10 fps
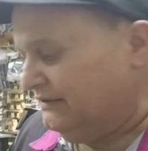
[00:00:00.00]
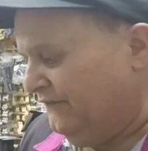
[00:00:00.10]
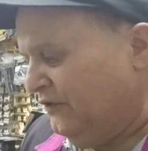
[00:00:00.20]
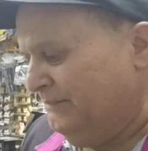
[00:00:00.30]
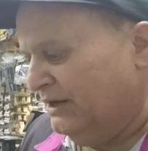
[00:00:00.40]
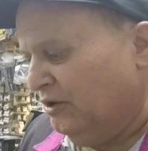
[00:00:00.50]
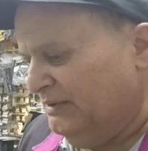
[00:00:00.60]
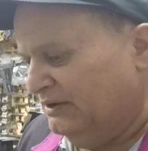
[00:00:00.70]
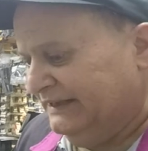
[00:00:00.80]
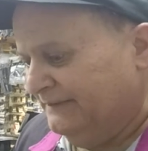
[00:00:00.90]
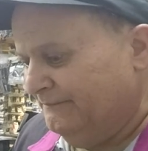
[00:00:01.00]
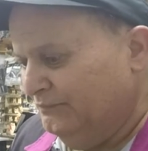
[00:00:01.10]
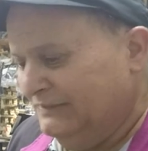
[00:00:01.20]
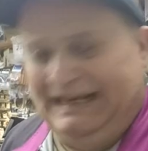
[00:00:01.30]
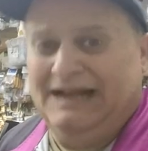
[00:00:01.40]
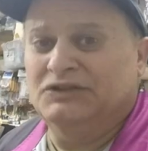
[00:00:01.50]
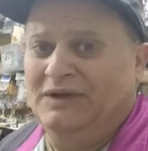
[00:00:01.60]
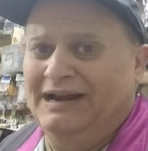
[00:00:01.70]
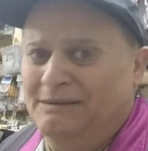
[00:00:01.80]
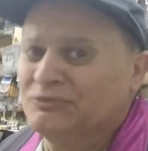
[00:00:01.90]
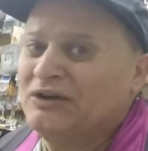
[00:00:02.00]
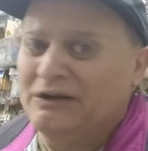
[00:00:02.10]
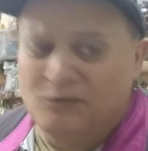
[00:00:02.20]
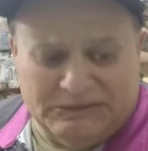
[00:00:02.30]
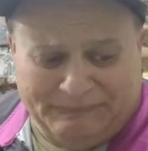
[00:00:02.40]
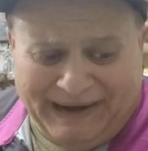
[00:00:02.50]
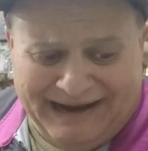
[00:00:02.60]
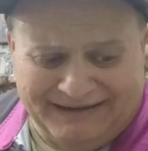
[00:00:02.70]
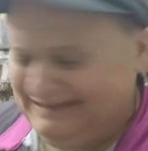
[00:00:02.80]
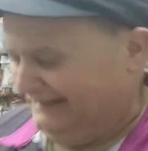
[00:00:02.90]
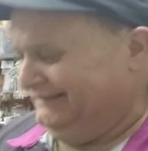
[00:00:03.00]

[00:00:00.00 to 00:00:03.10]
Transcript: for a bigger building. Yeah, that's right. I'm trying to expand.